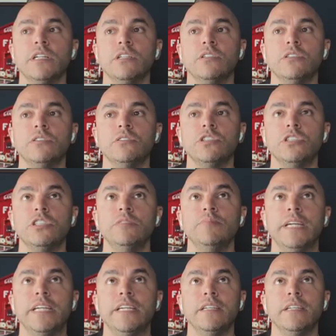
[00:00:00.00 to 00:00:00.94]
oh, she's
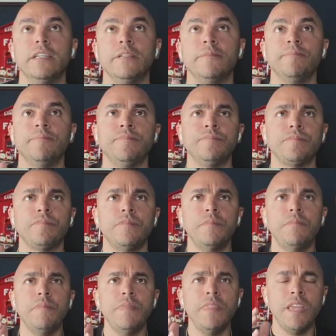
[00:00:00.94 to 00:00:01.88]
making
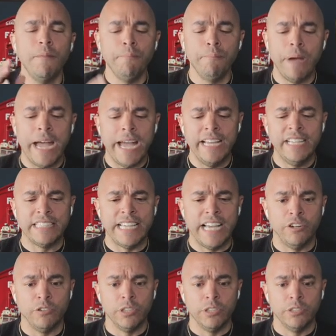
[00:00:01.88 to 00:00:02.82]
bags
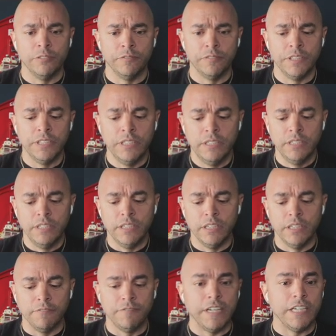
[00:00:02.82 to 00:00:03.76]
out of
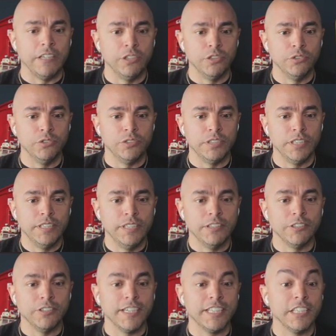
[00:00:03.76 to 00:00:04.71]
fire hose,
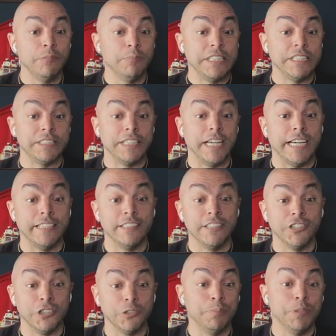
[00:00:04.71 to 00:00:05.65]
they're not going to be
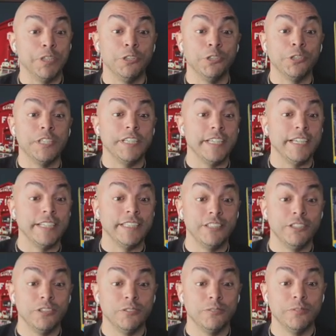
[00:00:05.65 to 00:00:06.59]
stylish. But looking at
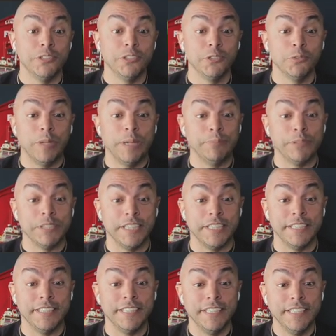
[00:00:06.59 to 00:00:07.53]
your
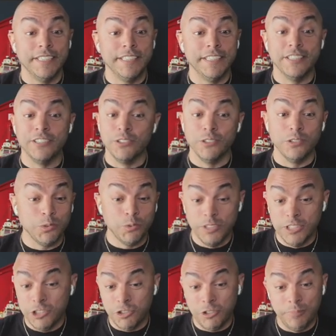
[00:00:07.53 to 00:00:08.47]
website, those
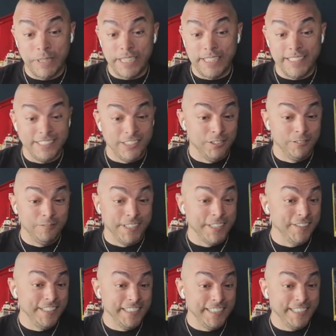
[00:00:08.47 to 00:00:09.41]
toiletry bags are
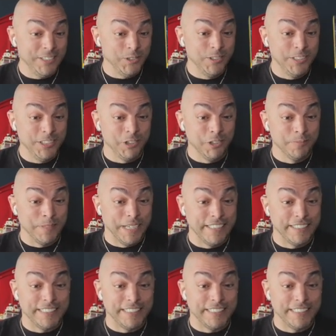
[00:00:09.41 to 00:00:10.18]
very nice toiletry bags.